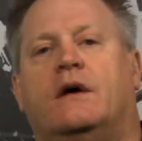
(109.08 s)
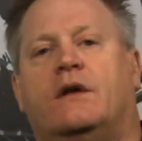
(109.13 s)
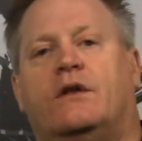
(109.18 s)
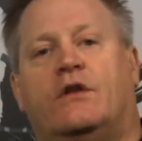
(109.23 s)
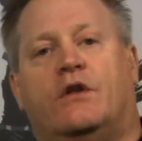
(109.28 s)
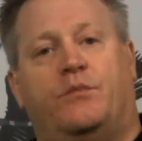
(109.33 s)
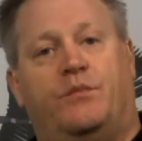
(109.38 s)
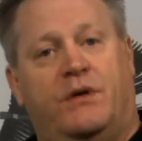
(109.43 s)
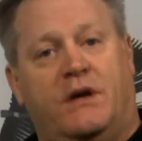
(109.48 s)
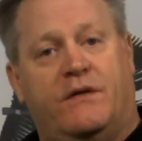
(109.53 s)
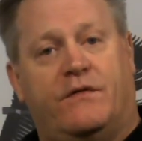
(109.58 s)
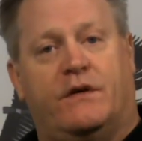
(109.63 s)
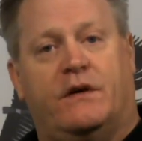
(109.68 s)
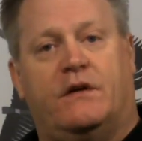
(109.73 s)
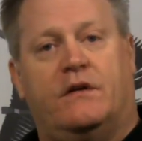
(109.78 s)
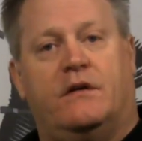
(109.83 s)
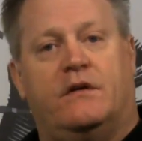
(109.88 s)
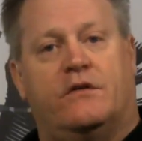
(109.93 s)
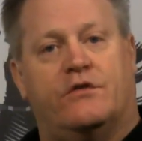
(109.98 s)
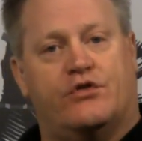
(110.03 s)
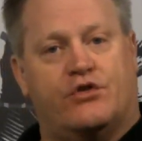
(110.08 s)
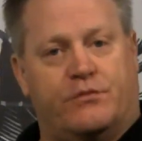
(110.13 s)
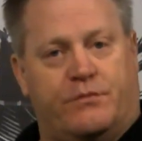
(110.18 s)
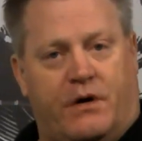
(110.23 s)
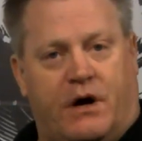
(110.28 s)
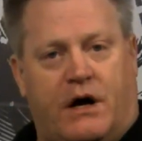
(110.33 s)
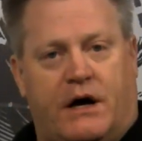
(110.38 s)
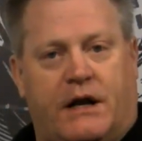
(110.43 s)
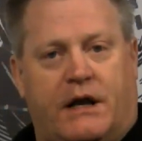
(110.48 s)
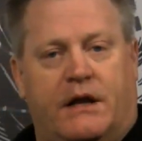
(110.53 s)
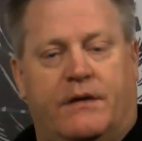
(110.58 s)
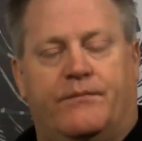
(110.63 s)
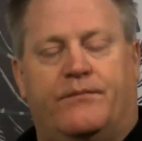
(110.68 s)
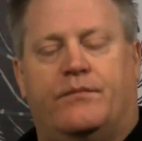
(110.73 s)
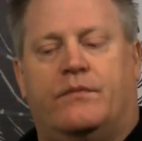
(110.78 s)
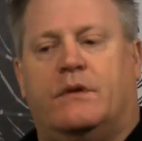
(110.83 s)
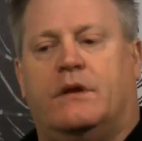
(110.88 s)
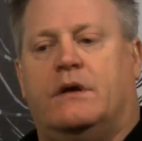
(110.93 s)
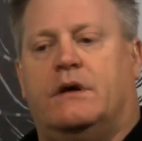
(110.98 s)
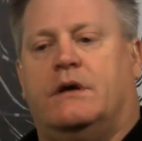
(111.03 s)
The pivot is your body.
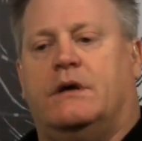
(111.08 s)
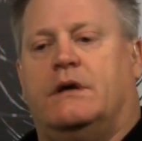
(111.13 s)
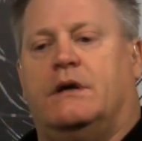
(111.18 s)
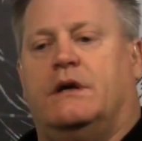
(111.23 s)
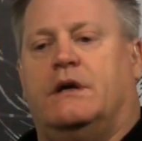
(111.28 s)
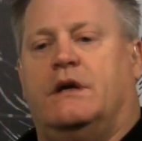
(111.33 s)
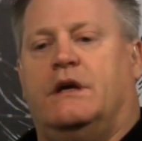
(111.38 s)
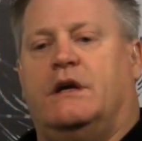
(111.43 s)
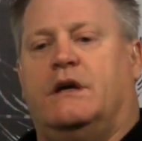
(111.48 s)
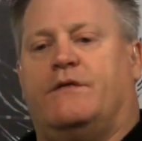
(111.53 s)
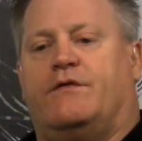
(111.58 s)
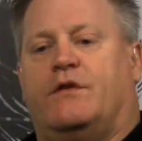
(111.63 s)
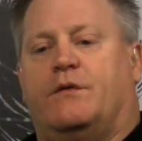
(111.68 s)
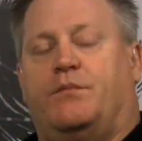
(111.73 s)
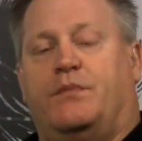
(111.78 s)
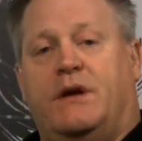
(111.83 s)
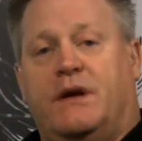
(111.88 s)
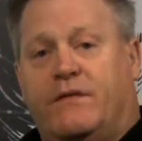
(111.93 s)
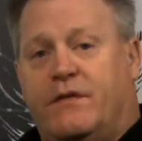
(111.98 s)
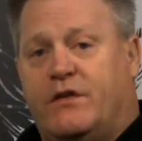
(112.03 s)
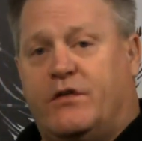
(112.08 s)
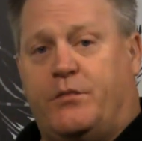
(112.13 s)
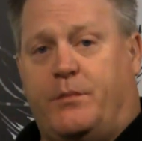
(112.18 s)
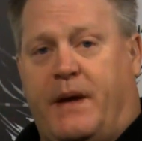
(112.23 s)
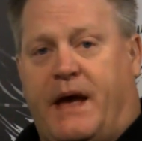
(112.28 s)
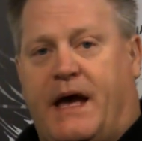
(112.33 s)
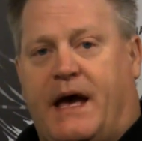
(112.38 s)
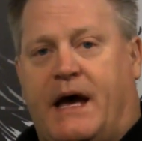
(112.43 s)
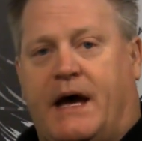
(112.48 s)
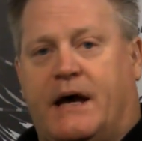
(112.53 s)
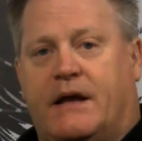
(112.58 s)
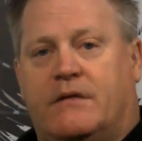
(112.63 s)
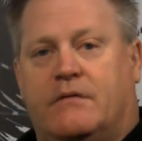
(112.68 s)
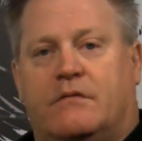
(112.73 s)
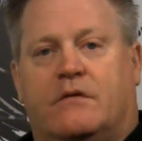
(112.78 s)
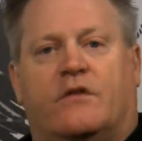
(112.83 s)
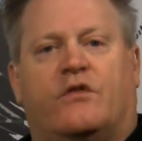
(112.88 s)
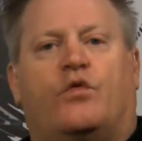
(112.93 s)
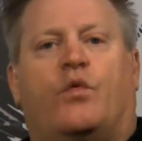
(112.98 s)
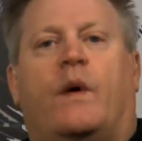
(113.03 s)
If the pivot's bad,
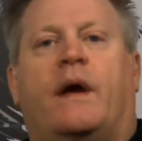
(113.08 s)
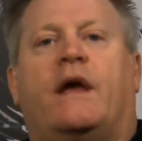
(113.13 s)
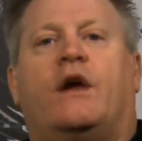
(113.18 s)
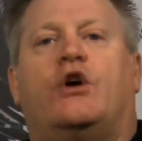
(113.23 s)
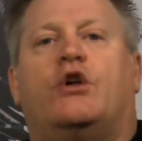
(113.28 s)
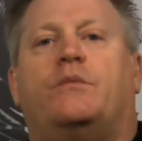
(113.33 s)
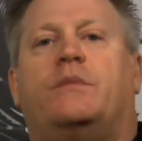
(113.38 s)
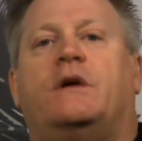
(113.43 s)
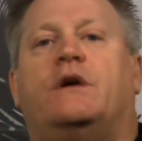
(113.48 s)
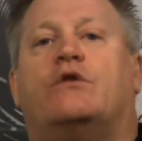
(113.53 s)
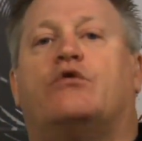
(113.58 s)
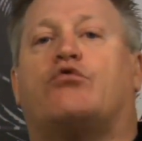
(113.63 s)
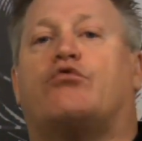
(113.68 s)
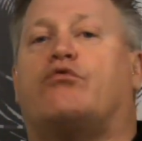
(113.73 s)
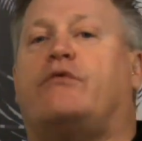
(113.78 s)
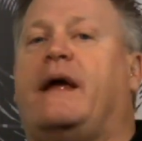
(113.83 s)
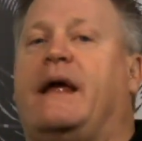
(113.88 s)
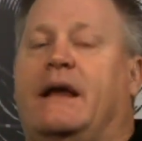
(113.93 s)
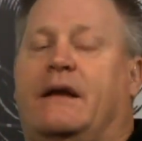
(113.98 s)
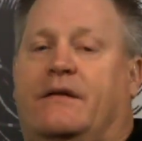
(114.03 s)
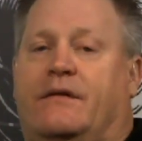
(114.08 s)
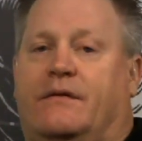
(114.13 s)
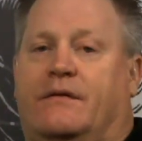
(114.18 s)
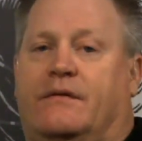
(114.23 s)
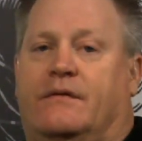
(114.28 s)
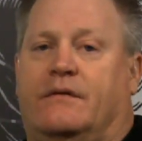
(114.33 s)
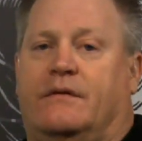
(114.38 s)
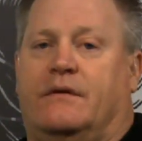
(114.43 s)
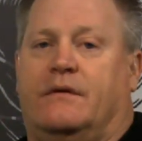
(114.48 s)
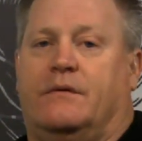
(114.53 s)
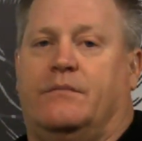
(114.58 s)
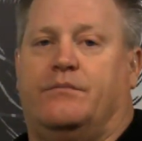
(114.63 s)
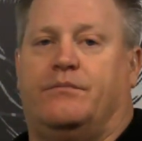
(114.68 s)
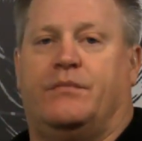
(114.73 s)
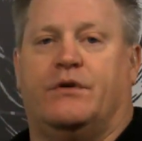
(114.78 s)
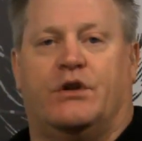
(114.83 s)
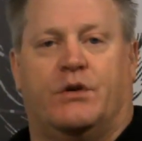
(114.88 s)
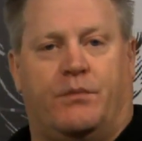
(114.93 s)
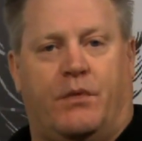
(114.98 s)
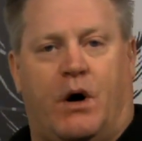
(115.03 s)
the swing could be great,
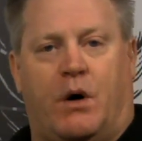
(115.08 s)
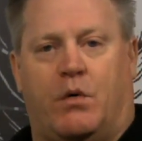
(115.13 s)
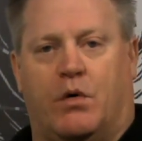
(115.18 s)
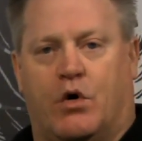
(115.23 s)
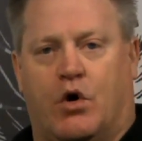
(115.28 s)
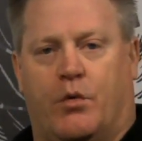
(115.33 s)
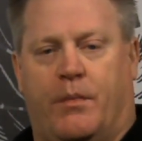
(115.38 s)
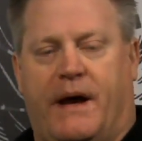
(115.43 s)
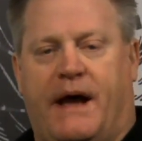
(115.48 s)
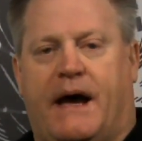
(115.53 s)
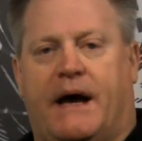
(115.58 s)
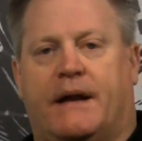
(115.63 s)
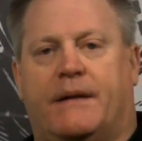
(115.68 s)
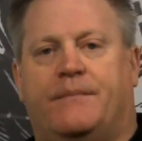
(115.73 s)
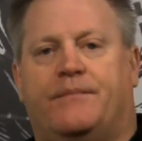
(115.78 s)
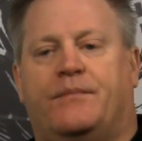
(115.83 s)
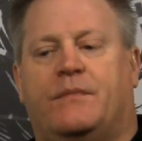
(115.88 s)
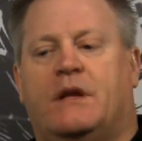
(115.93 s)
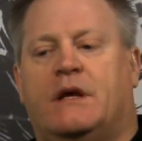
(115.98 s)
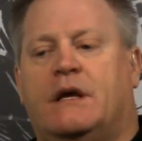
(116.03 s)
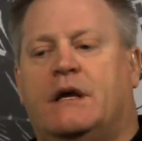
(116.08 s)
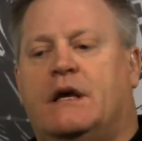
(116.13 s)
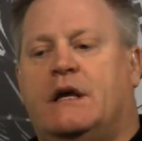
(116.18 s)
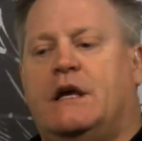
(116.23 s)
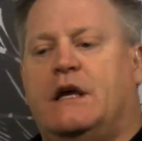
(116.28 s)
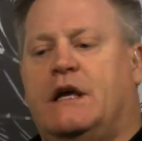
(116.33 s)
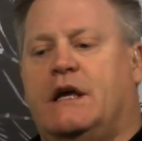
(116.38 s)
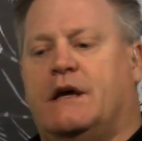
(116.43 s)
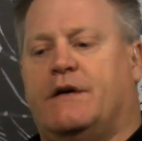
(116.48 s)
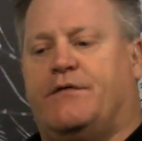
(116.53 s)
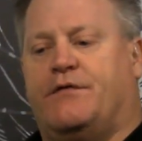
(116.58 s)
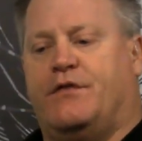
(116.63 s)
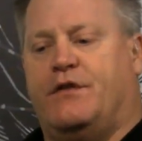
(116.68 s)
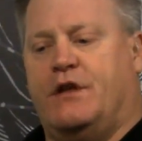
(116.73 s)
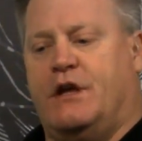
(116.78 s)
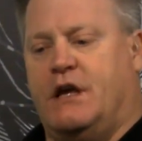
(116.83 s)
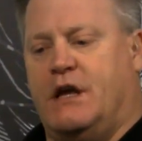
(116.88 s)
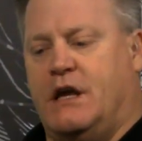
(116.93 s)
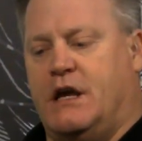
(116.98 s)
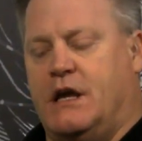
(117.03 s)
but the ball will go bad. If
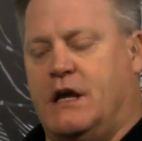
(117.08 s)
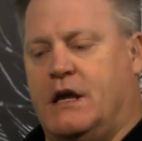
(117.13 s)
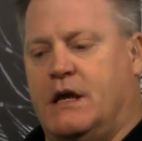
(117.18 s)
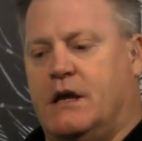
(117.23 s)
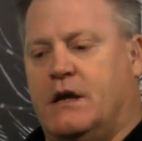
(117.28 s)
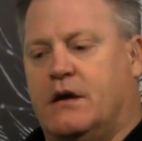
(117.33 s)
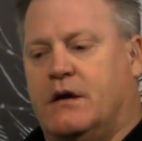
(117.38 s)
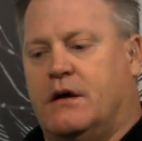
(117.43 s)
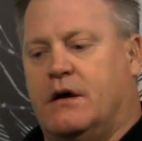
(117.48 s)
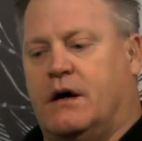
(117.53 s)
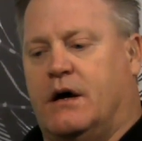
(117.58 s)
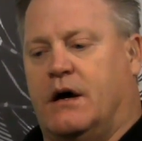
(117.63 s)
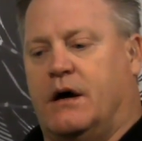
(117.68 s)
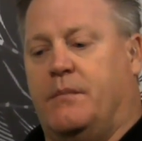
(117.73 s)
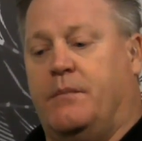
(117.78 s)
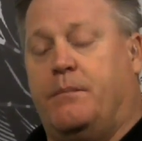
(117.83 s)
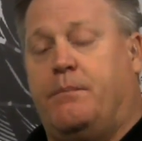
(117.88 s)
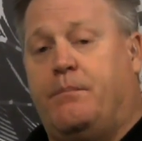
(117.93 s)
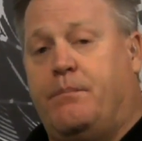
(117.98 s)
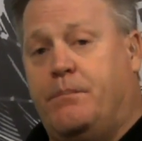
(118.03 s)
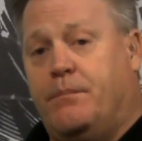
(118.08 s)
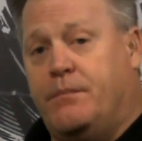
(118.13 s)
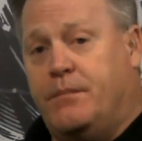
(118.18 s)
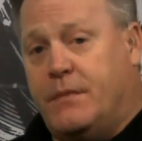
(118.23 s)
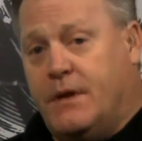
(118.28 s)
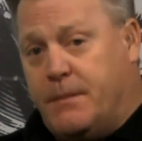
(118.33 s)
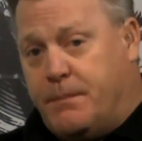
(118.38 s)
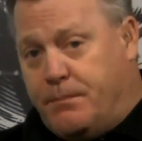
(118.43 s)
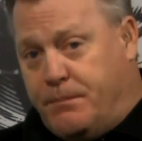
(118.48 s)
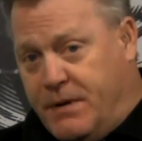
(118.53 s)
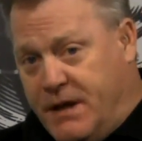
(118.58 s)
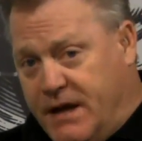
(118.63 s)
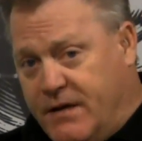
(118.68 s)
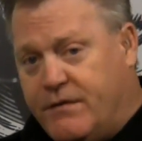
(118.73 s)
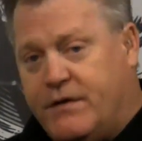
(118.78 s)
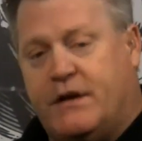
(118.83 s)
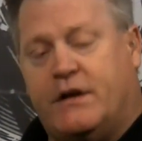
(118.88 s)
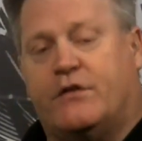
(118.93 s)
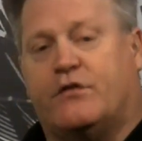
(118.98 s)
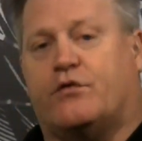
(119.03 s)
the
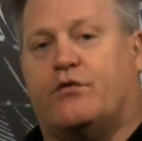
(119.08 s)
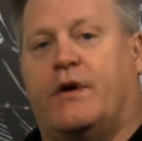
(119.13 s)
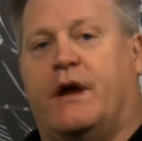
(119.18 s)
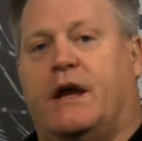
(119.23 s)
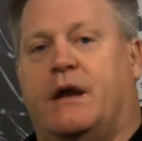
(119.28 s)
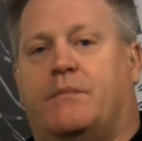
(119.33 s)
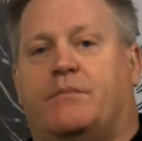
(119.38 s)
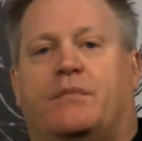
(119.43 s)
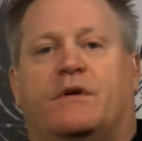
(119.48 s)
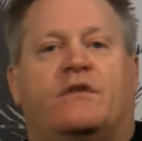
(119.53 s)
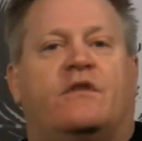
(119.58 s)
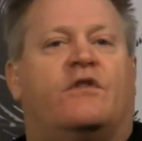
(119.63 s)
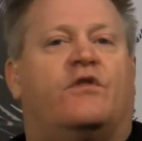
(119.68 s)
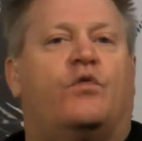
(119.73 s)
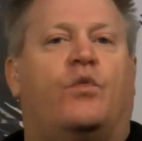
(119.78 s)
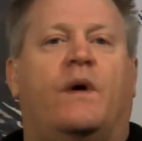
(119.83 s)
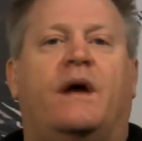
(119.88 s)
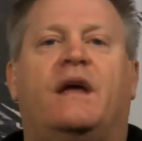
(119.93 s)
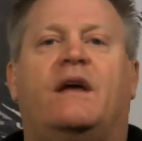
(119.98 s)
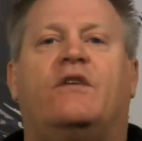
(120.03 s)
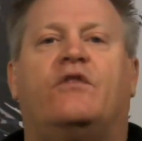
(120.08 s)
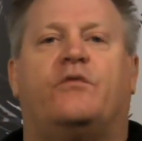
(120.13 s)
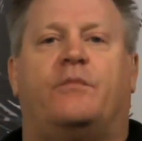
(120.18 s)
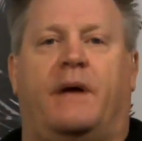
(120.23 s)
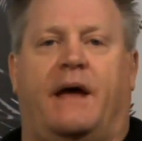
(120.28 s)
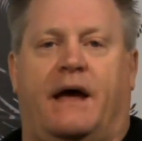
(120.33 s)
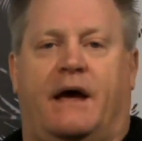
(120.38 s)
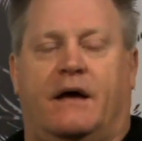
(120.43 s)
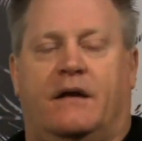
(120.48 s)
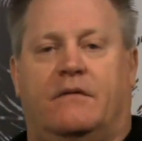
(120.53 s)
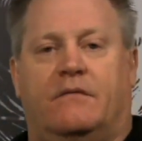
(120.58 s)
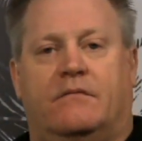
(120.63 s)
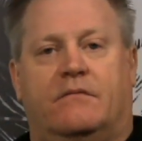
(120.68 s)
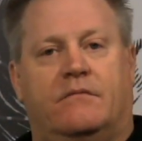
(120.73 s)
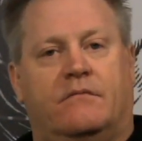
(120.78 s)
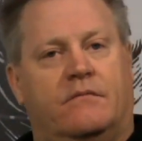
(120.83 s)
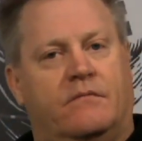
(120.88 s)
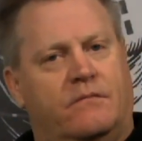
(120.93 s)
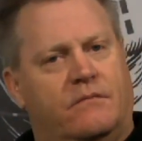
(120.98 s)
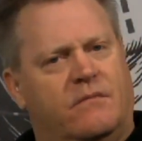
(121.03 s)
pivot is great, but the swing is bad,
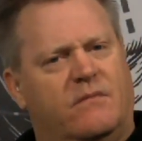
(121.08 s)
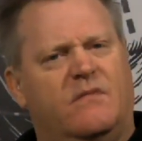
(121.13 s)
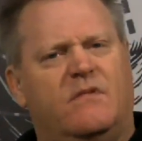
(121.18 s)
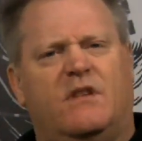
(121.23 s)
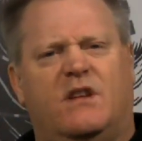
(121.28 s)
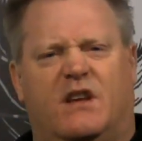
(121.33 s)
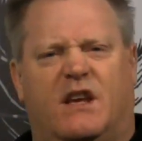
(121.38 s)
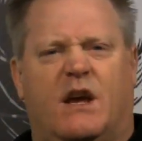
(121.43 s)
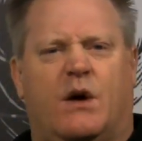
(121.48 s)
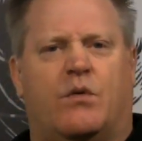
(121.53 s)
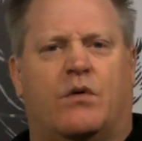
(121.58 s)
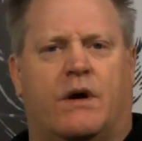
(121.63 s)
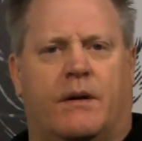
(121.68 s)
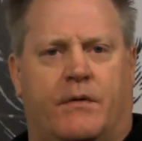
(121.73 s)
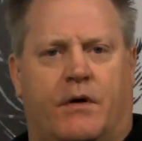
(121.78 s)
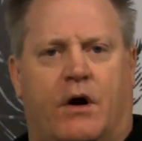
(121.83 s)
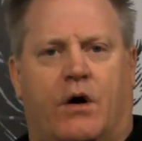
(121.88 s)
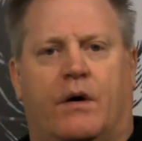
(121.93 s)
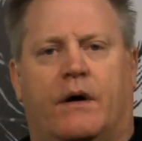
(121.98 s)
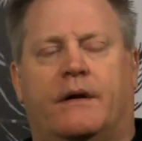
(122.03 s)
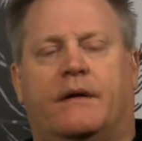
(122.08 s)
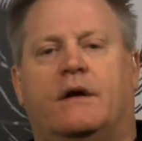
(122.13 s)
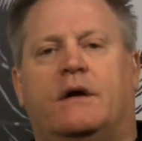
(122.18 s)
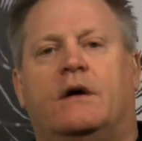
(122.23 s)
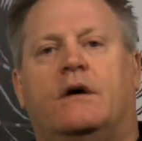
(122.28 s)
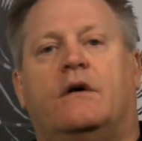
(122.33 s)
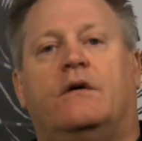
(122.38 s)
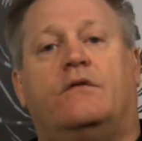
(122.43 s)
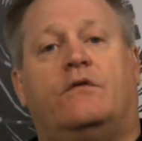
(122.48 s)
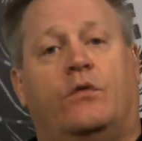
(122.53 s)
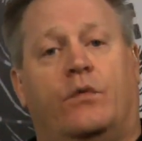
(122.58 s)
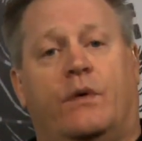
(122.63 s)
you get where I'm going. So